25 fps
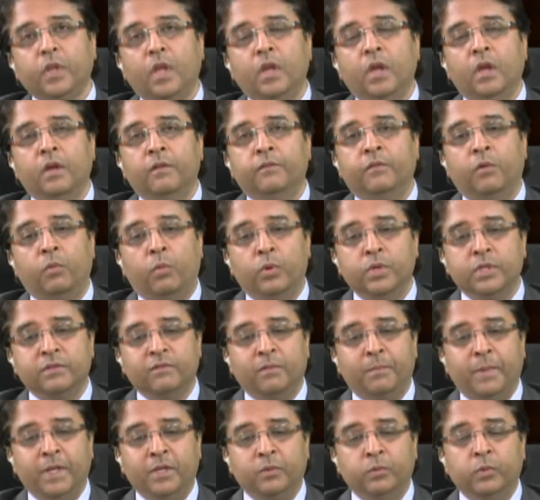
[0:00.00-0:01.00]
for want of a
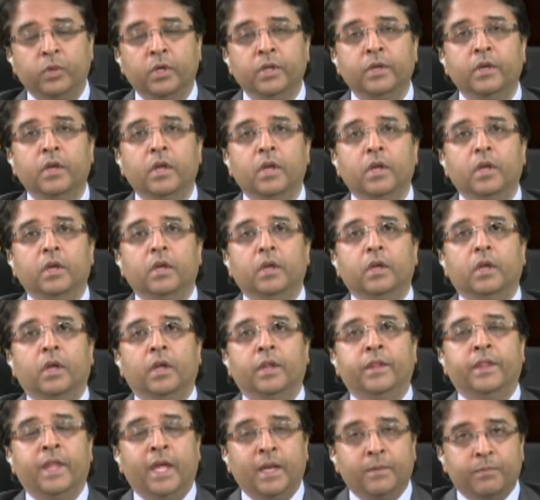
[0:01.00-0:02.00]
better word,
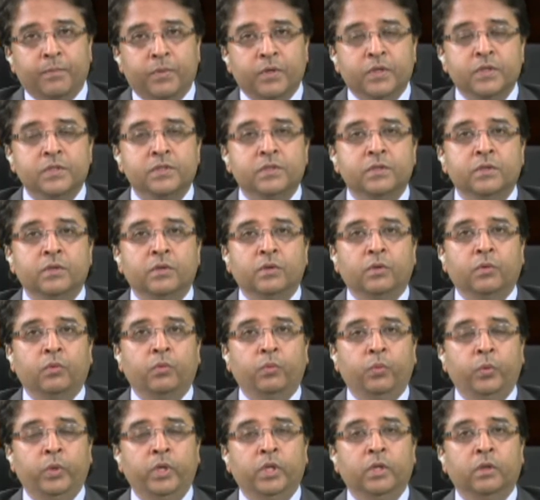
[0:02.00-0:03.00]
that person
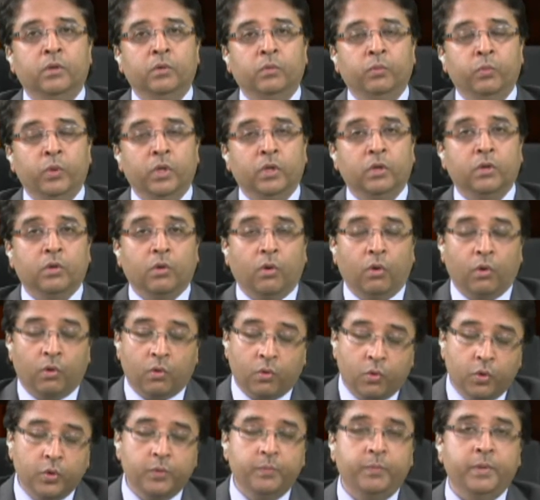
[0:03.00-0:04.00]
will or
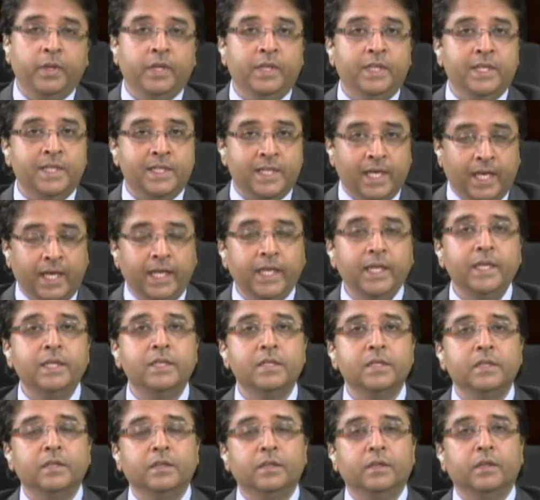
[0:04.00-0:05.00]
could be detained
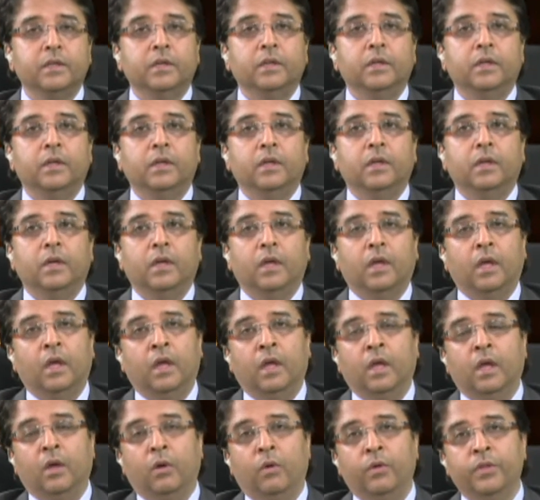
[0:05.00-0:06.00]

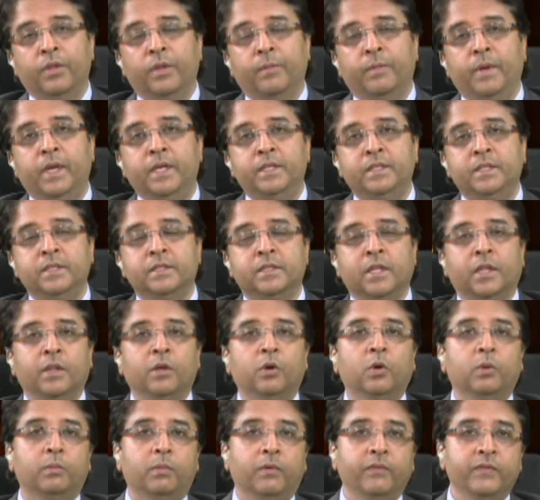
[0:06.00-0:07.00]
on the basis that the
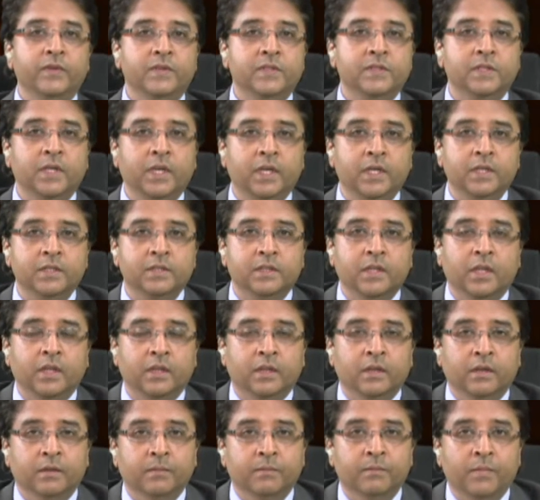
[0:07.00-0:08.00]
Home Office says that
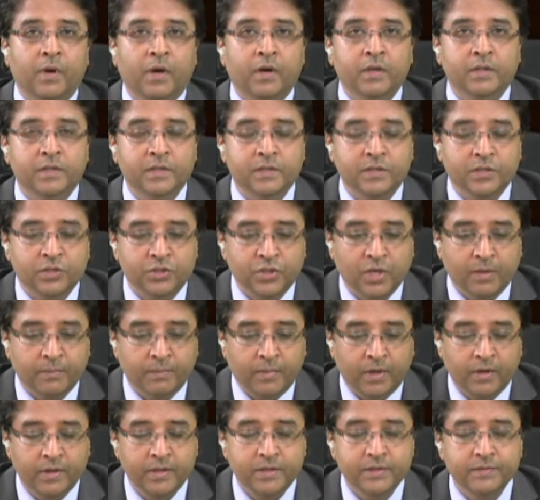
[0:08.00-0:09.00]
the marriage is a sham
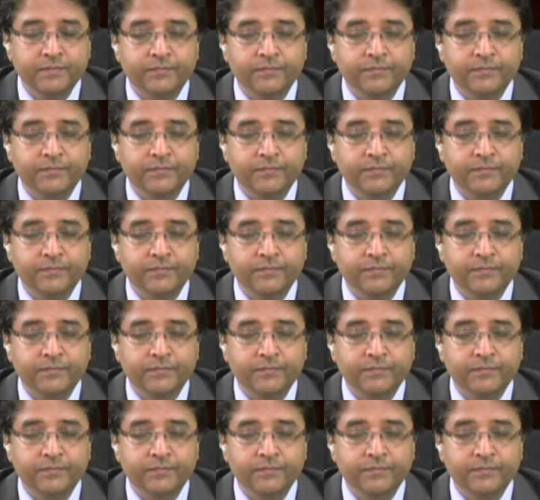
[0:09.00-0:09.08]
marriage.